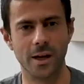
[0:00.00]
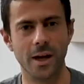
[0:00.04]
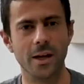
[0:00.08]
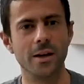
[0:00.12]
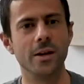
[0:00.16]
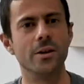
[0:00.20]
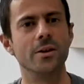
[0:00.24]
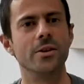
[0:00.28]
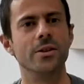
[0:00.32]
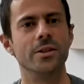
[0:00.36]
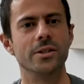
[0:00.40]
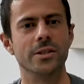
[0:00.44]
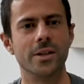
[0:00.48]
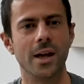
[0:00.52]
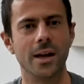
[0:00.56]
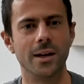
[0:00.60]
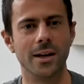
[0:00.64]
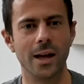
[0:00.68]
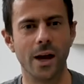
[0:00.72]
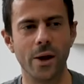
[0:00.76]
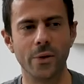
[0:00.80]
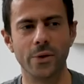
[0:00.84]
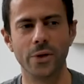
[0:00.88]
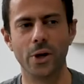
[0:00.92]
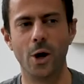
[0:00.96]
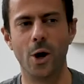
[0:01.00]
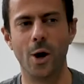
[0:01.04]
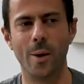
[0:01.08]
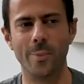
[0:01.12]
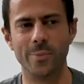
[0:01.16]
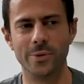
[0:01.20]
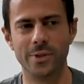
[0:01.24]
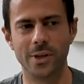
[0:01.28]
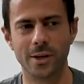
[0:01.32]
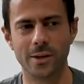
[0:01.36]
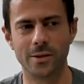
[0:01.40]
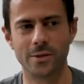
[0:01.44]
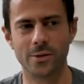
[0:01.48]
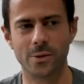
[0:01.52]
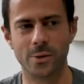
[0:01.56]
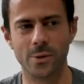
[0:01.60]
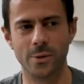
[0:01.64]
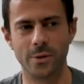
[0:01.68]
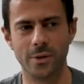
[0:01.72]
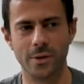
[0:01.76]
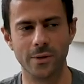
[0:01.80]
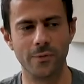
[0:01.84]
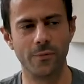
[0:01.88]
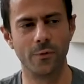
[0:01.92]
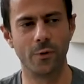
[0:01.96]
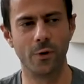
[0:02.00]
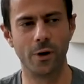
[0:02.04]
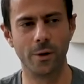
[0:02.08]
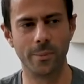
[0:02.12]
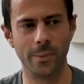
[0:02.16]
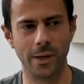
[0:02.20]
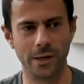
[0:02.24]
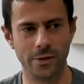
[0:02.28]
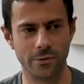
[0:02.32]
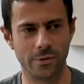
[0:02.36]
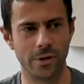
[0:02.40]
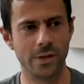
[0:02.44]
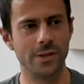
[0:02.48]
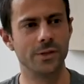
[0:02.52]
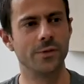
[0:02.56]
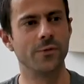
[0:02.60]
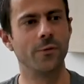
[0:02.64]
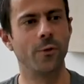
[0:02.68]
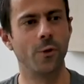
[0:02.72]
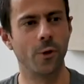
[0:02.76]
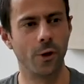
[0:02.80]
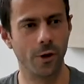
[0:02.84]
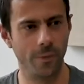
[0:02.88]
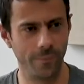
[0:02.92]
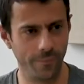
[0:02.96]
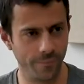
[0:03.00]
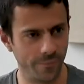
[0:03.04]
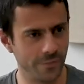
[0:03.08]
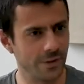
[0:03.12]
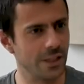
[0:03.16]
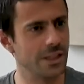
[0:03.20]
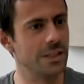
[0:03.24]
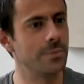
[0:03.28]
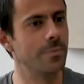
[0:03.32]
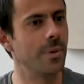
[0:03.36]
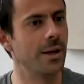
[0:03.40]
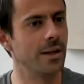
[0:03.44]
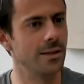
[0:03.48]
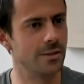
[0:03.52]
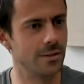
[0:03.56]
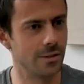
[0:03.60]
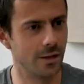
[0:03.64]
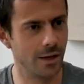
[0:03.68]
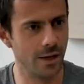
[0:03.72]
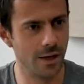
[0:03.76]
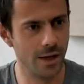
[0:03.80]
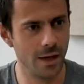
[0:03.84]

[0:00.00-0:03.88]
and understand how the objects could inform and transform the space.